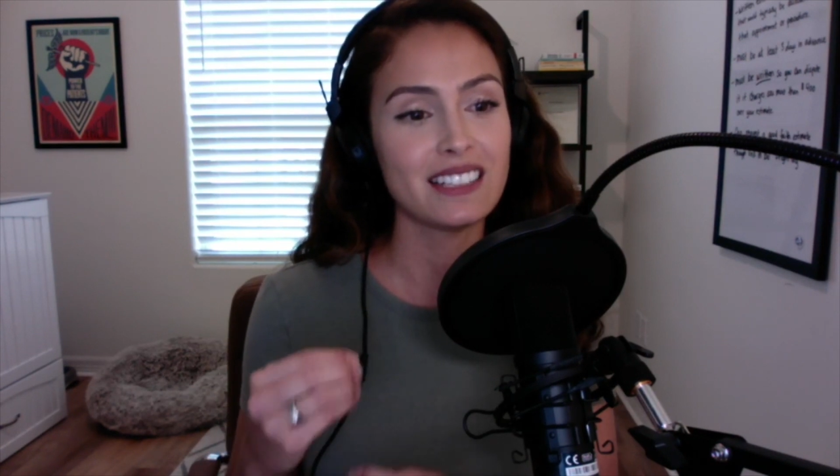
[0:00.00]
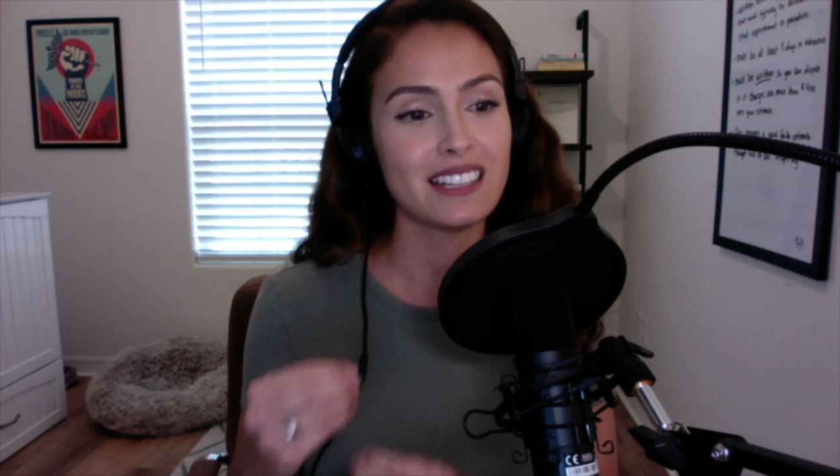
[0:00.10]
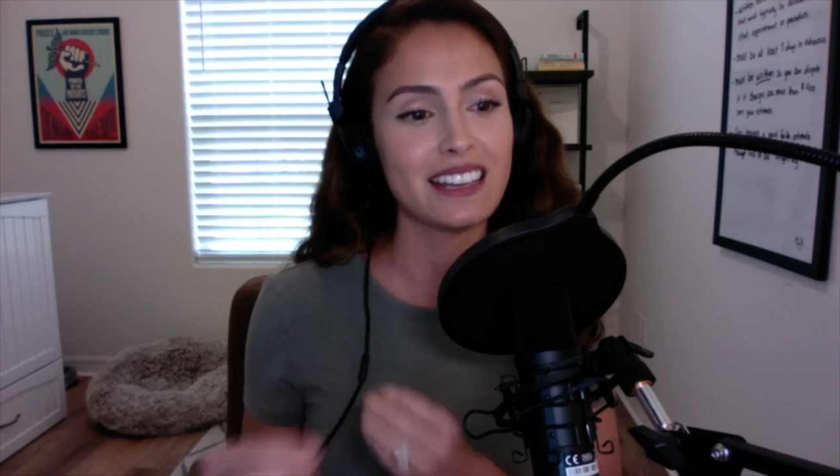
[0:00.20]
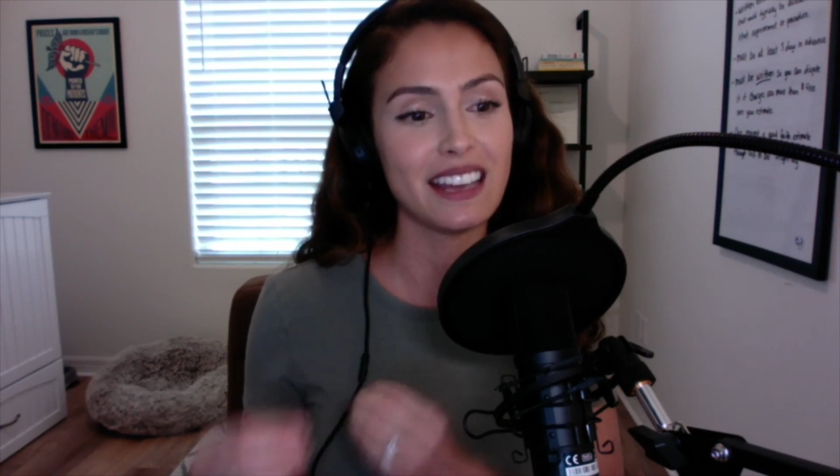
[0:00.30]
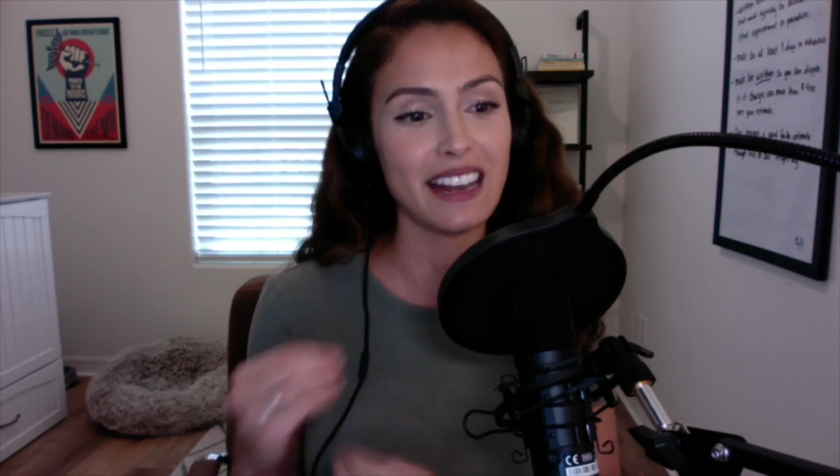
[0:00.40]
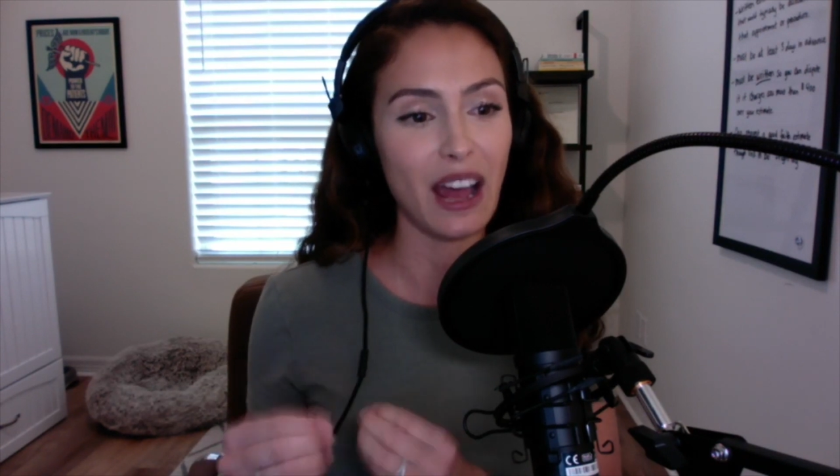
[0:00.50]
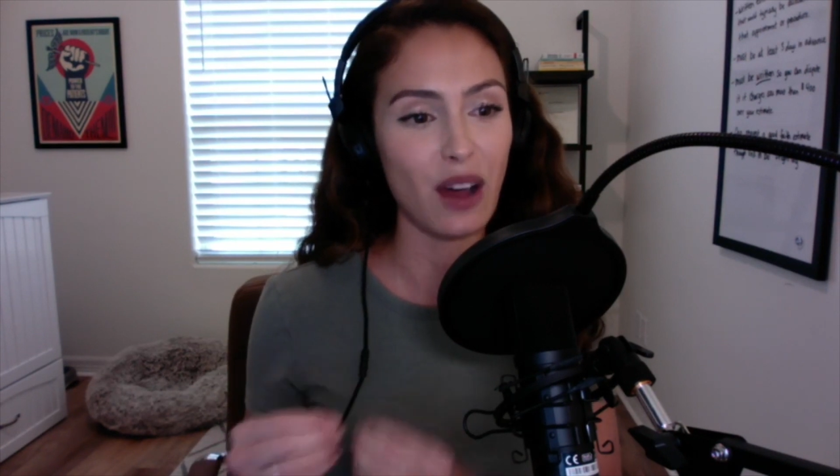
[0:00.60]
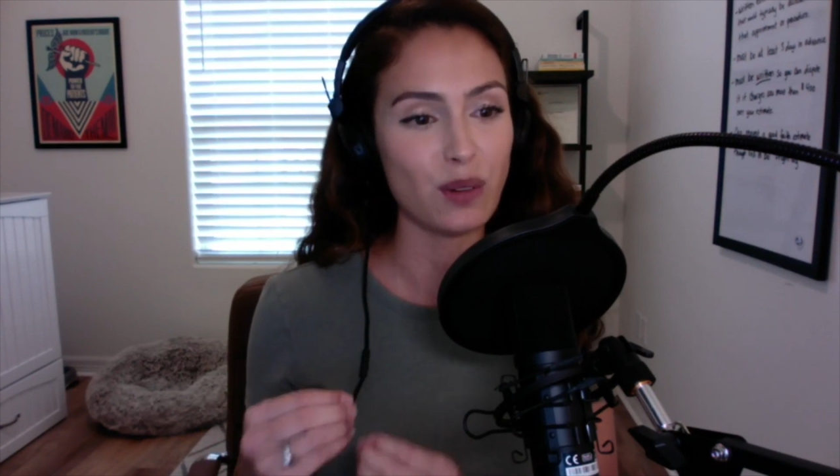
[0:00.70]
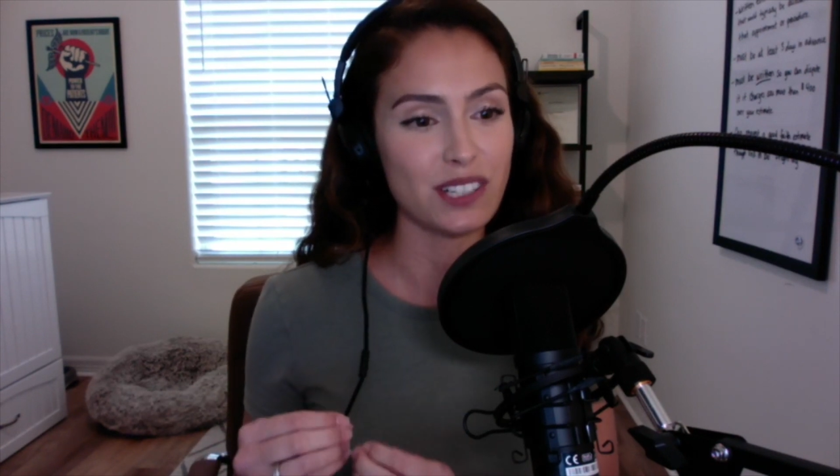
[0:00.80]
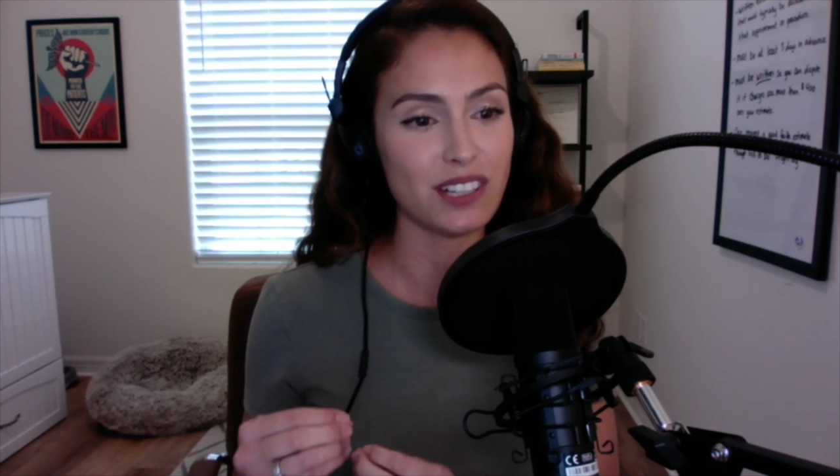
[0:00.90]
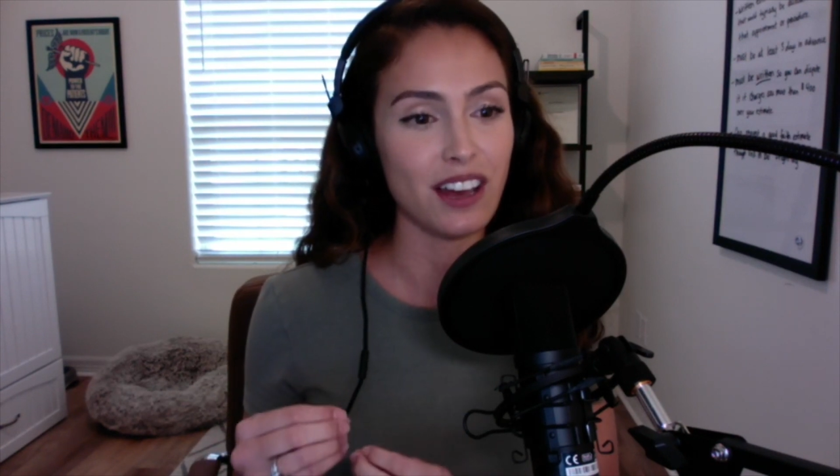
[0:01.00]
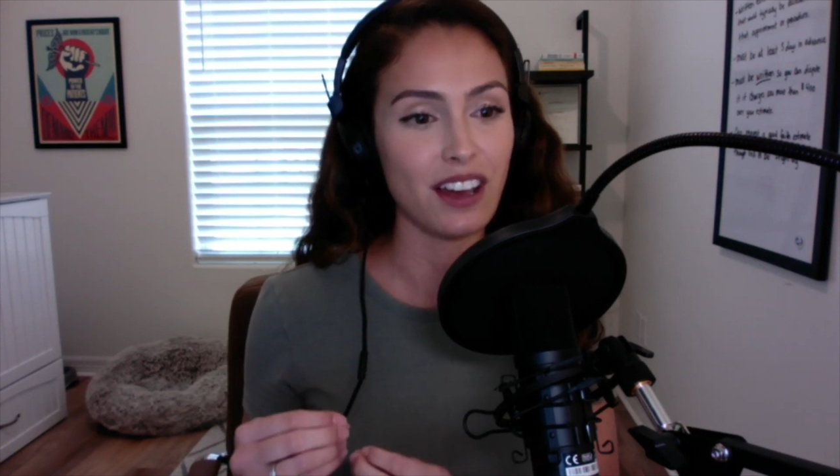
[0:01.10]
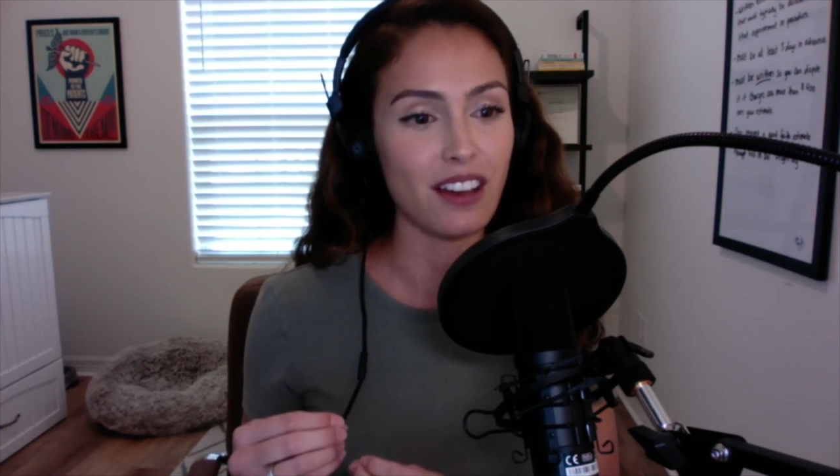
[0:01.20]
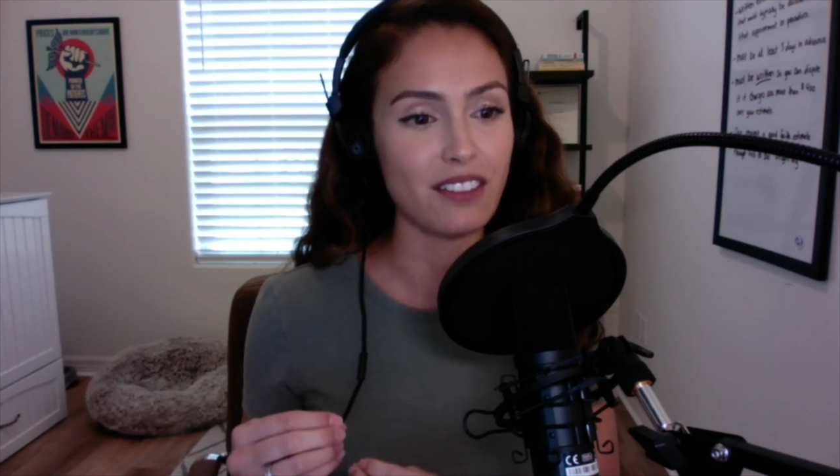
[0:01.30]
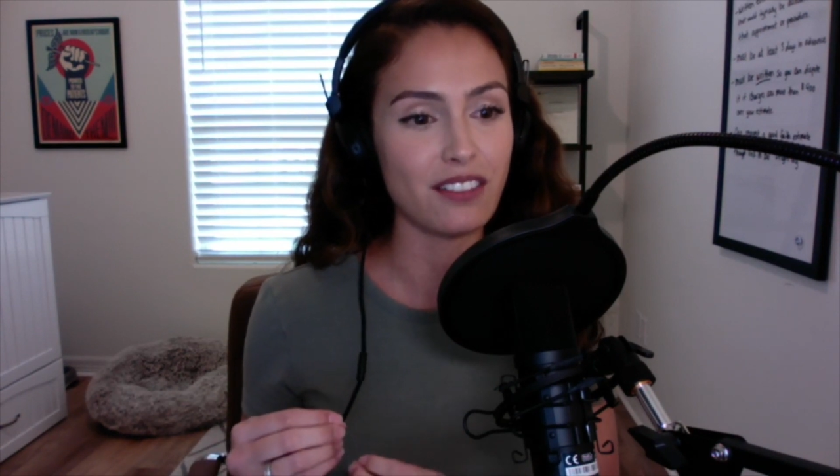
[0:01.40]
to get out
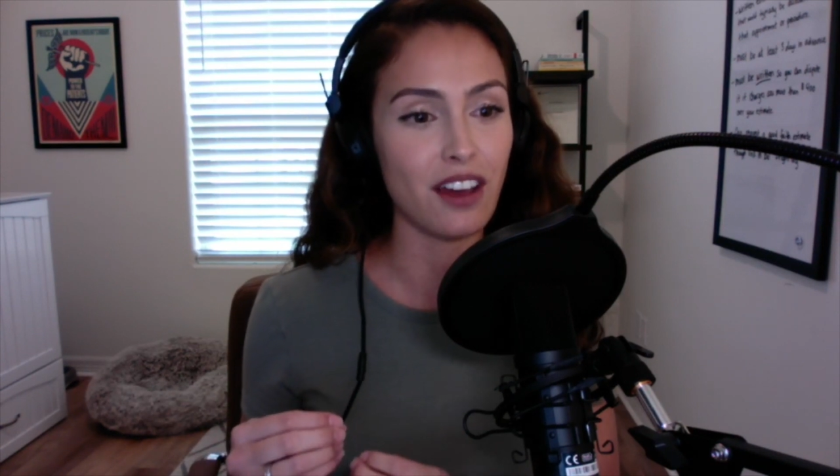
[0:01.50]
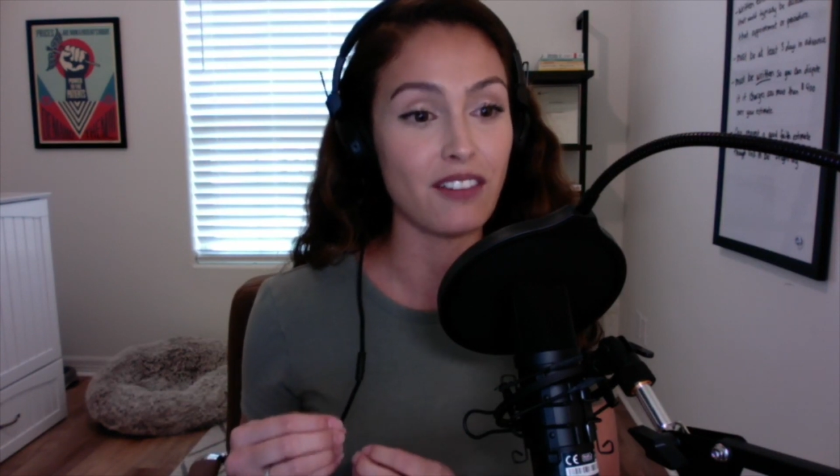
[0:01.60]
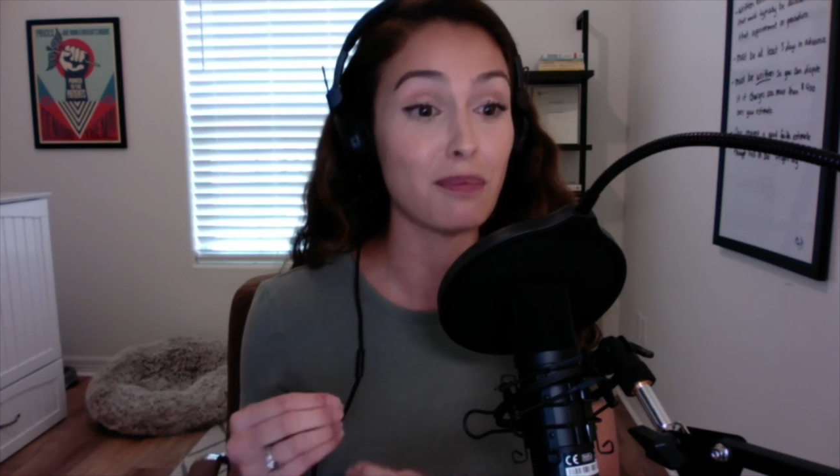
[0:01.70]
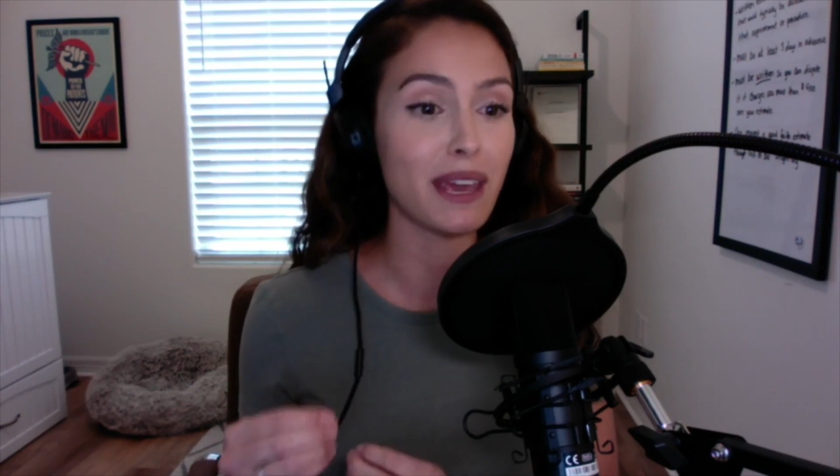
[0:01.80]
of